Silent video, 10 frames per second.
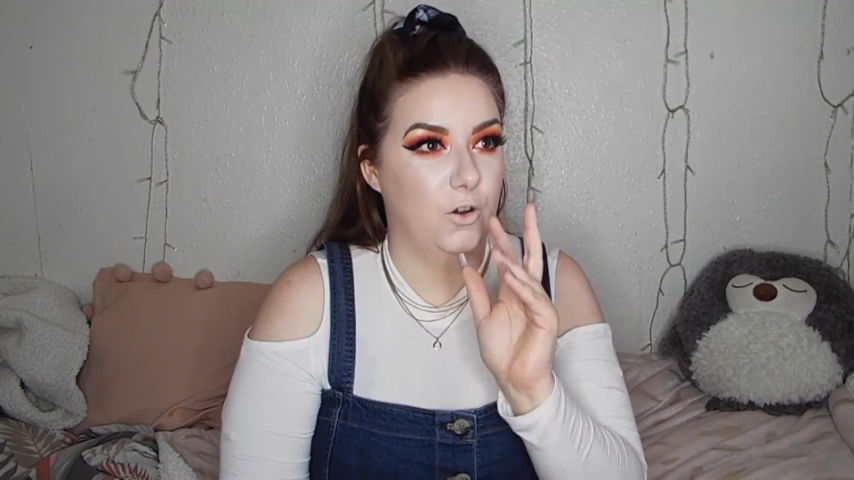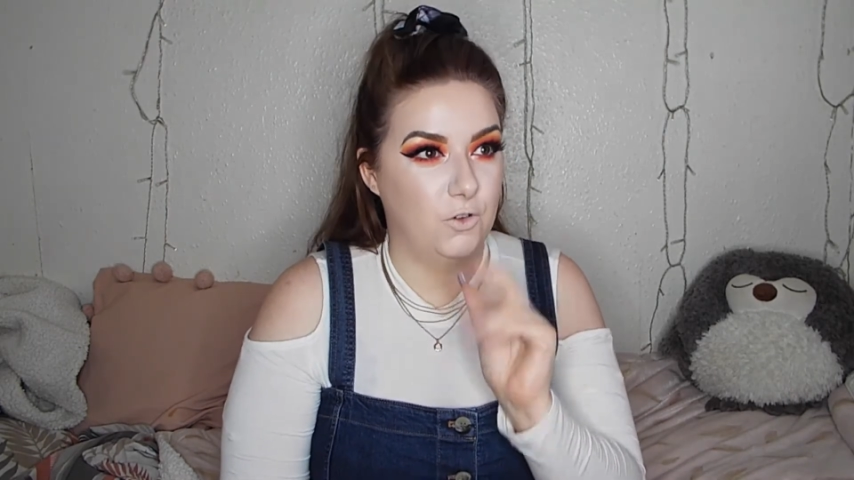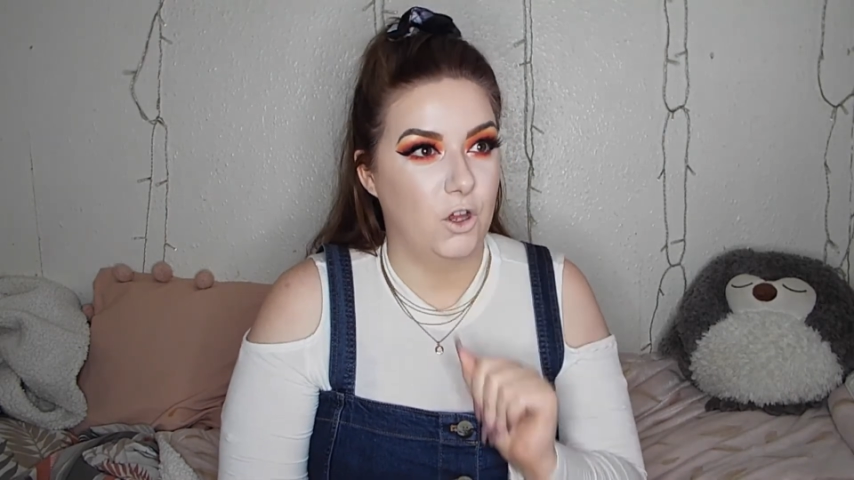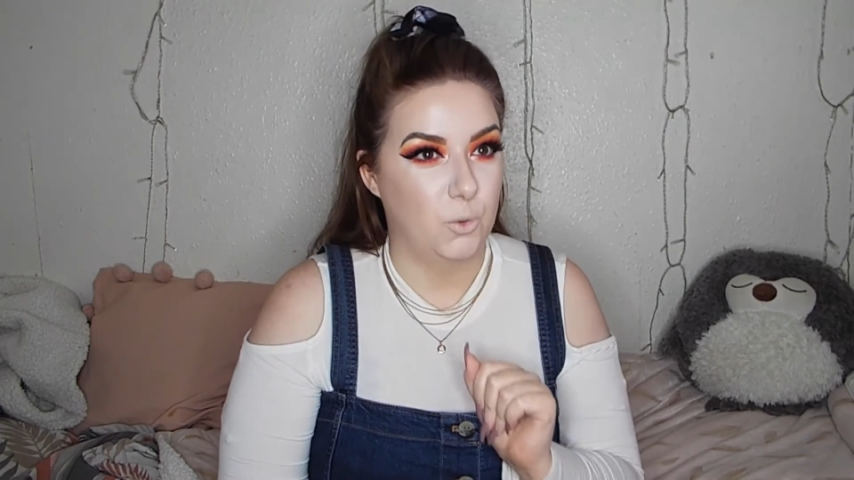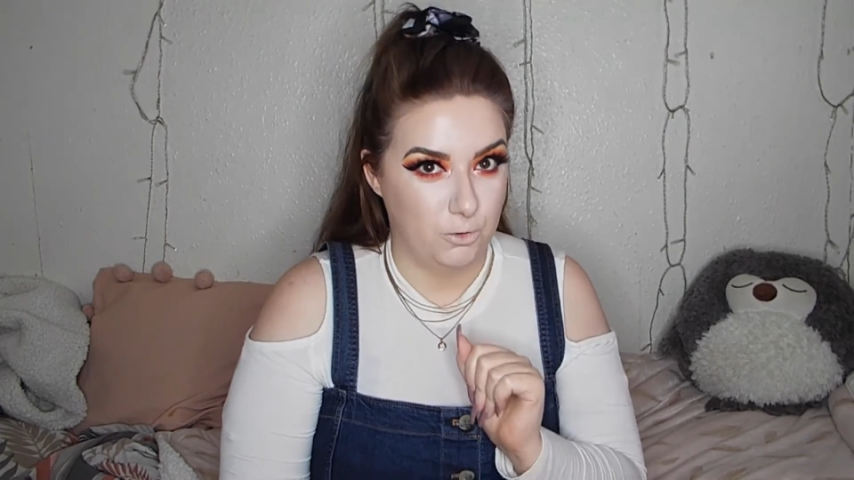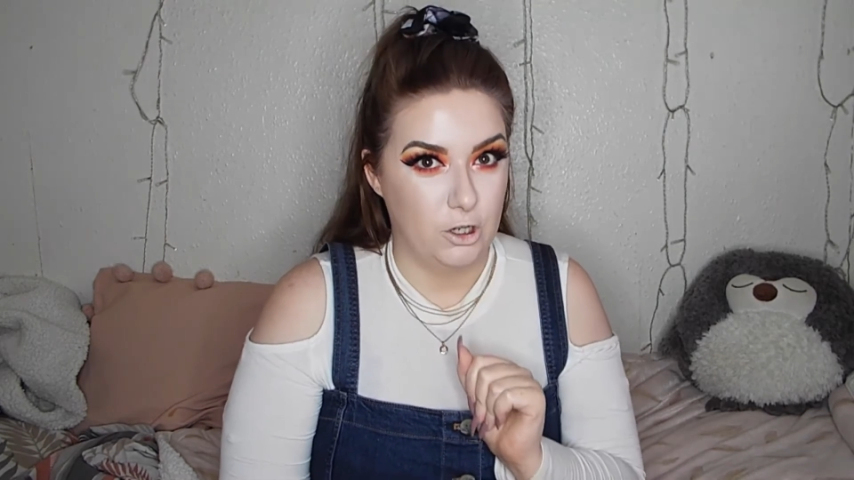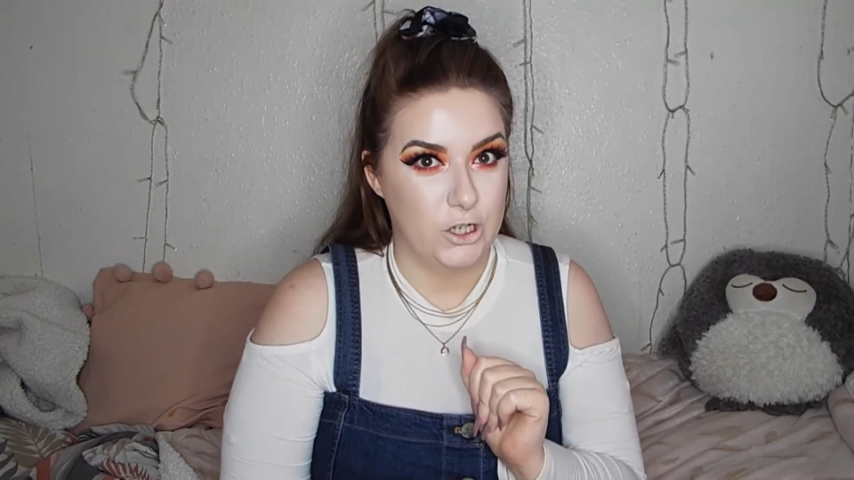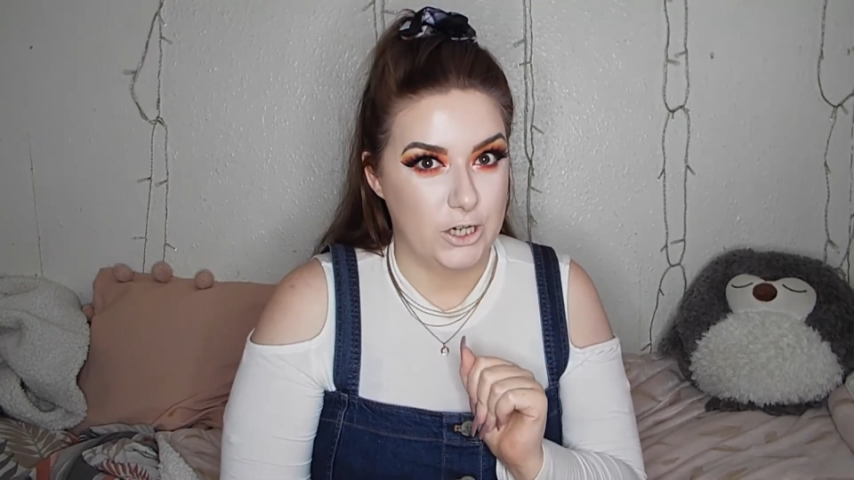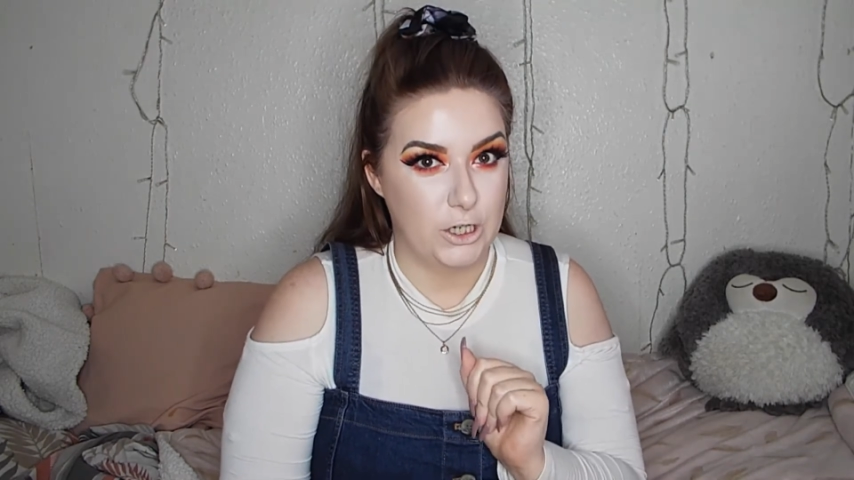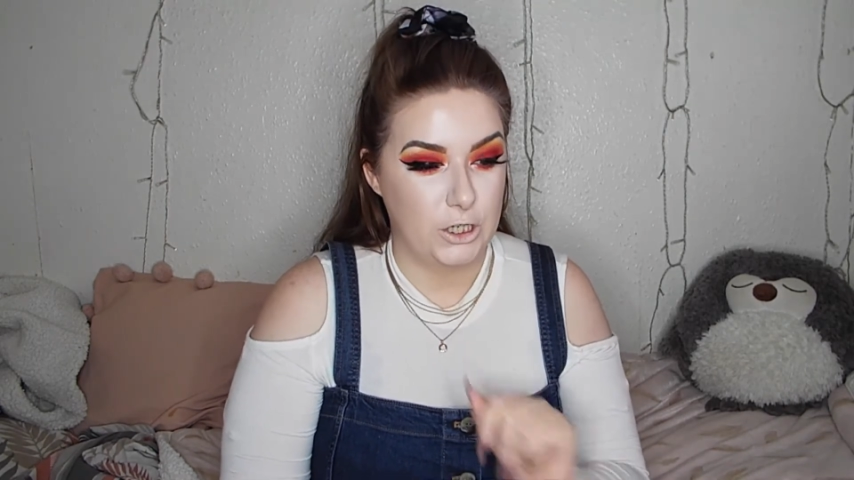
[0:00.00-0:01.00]
got the
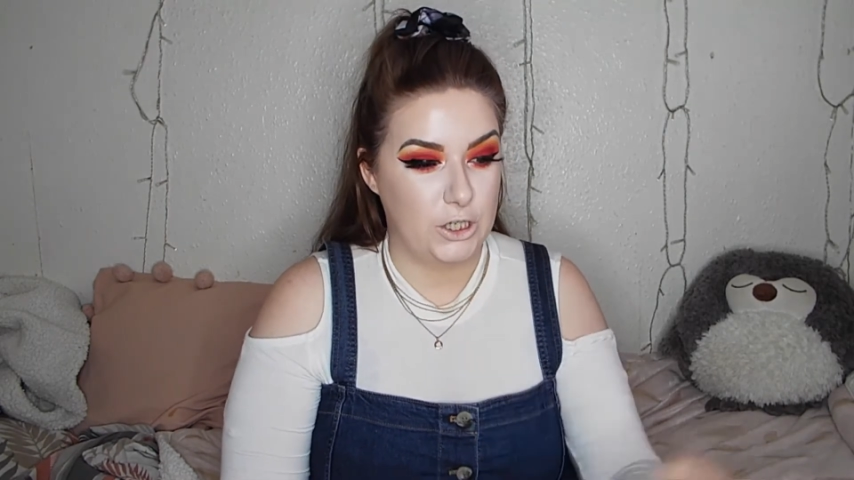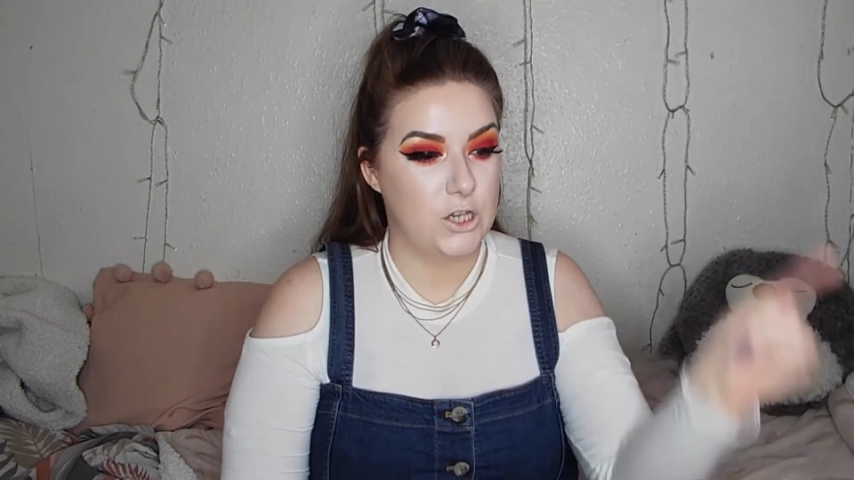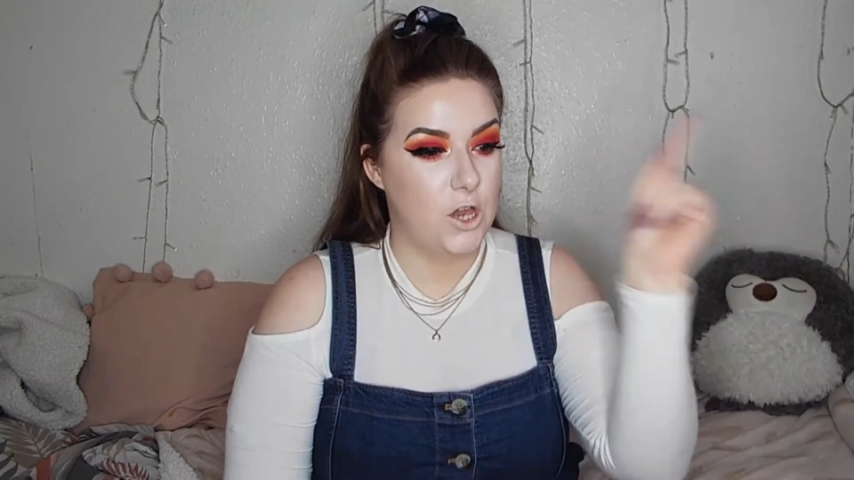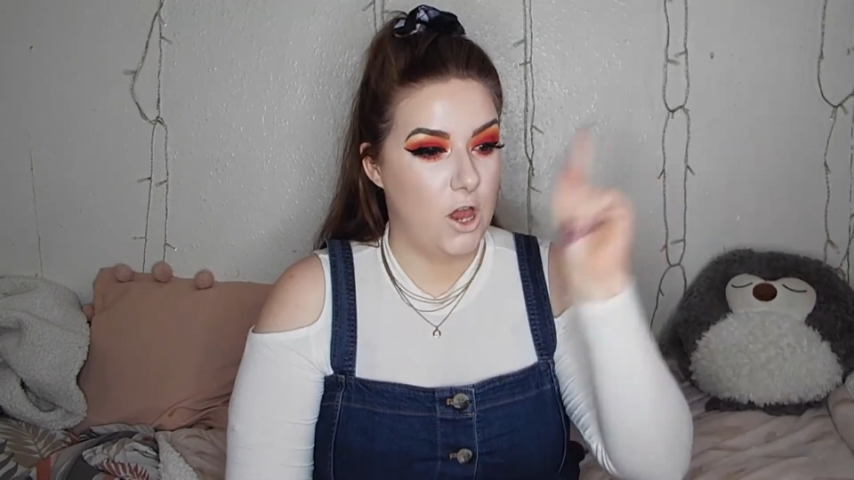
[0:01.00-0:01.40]
products